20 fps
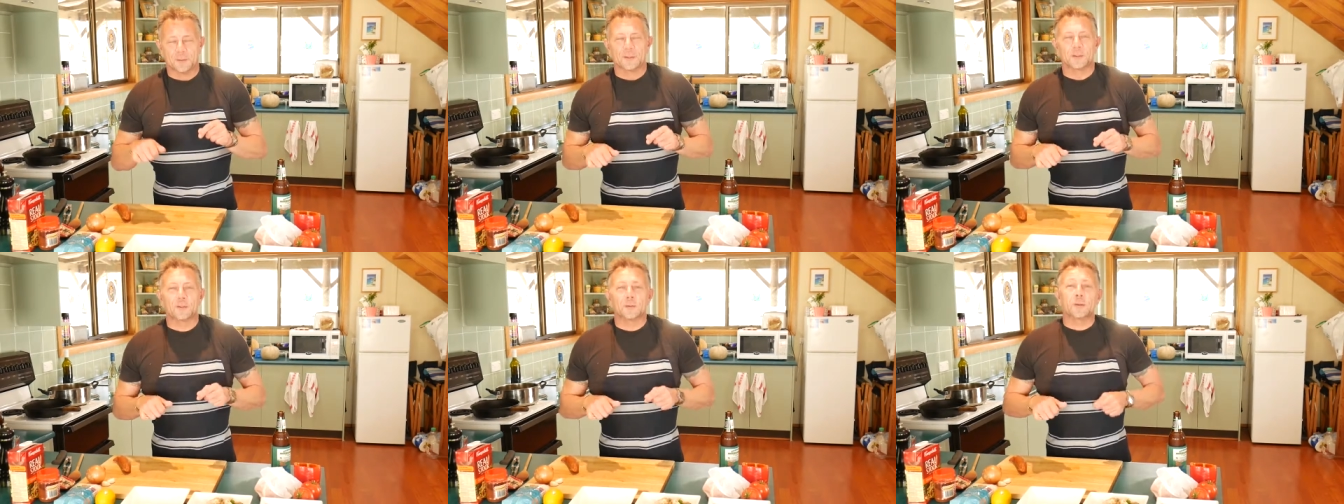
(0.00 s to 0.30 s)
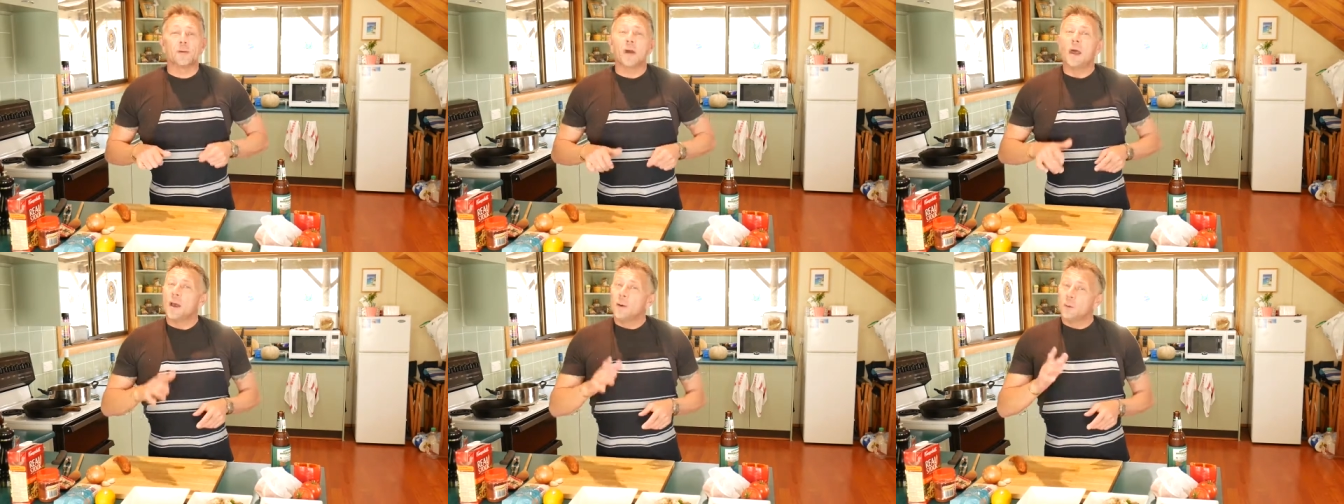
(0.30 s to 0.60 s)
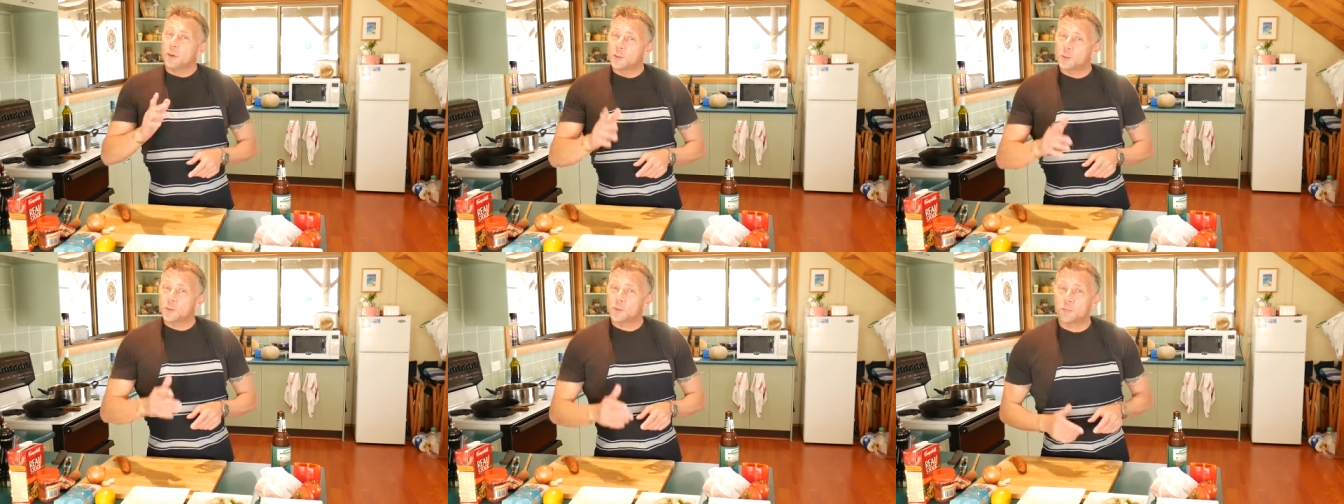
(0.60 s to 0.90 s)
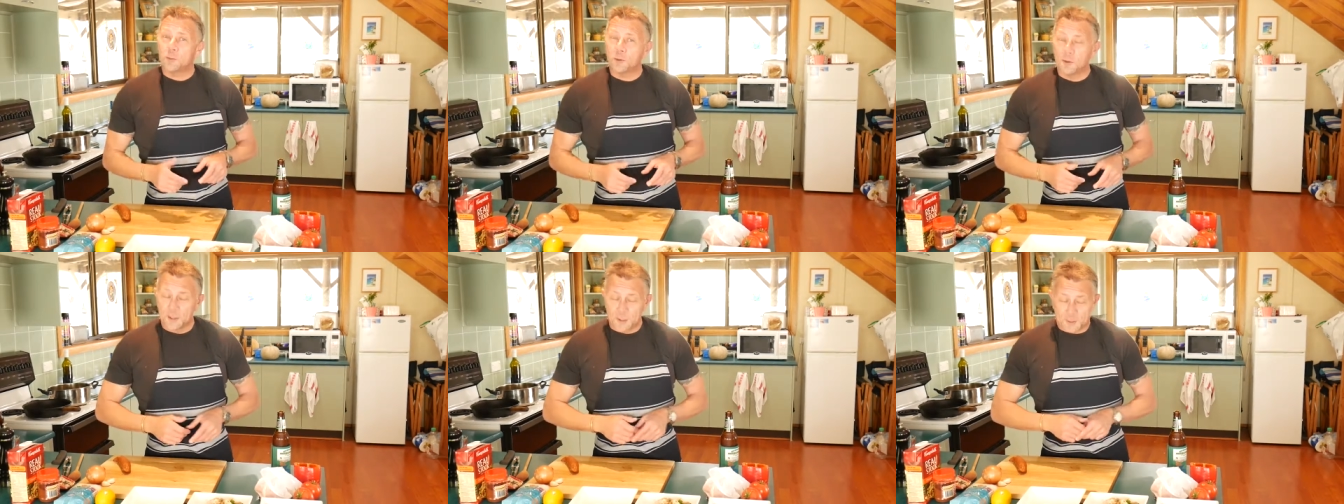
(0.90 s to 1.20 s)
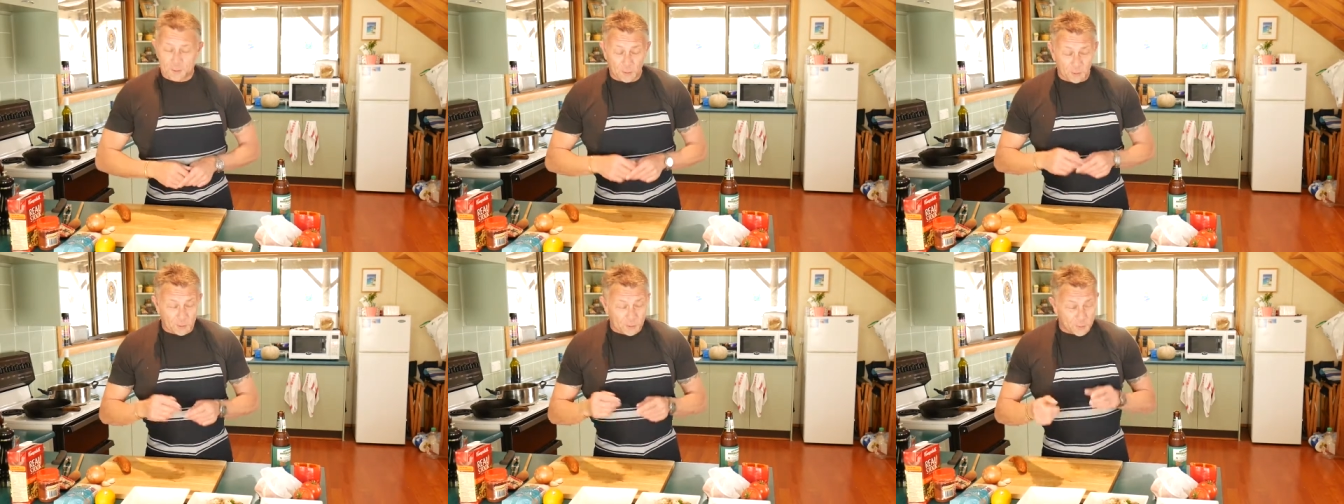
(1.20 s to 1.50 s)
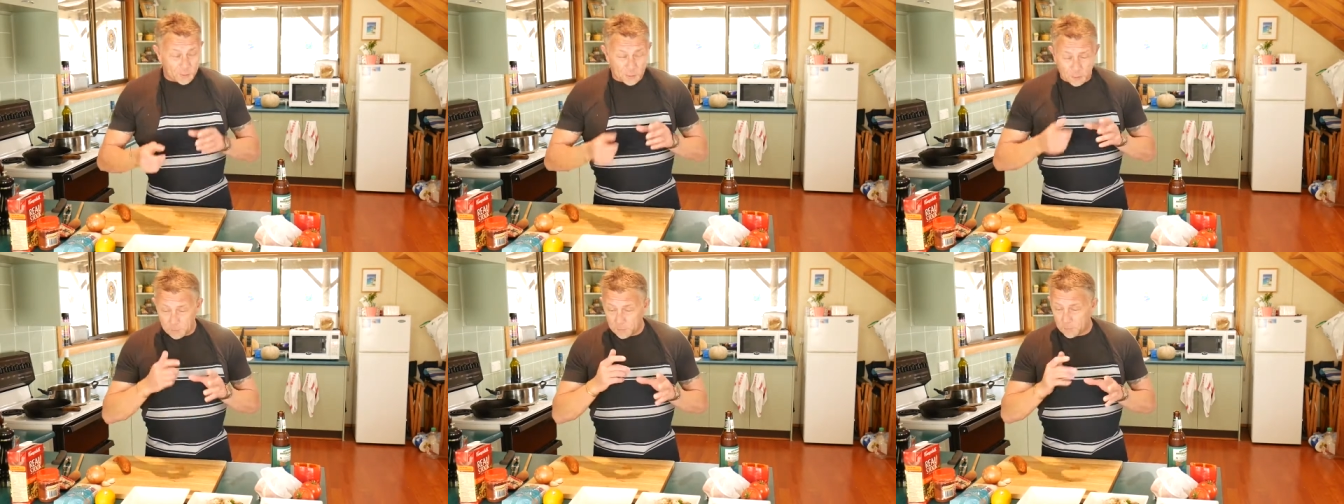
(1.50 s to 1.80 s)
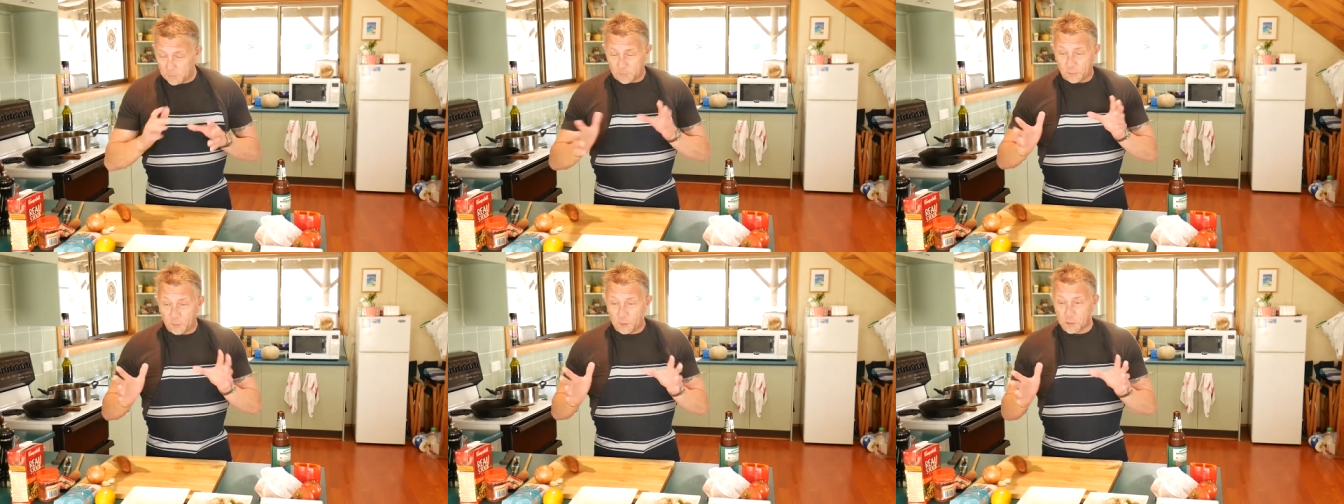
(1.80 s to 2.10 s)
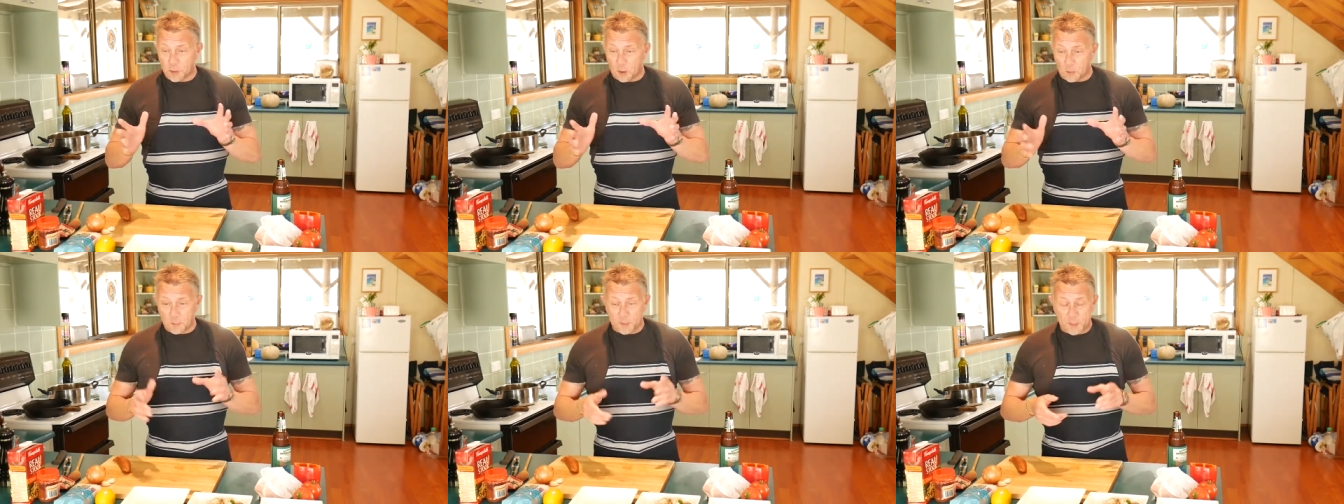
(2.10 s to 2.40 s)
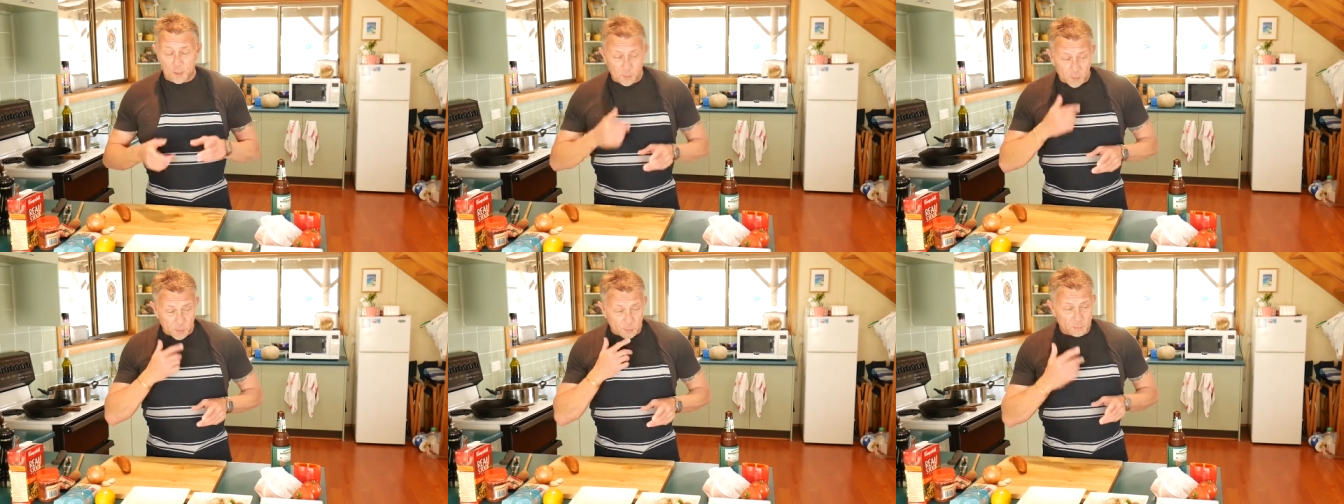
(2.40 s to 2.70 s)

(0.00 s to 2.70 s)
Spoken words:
this sort of stuff, which was really cool, because the first comment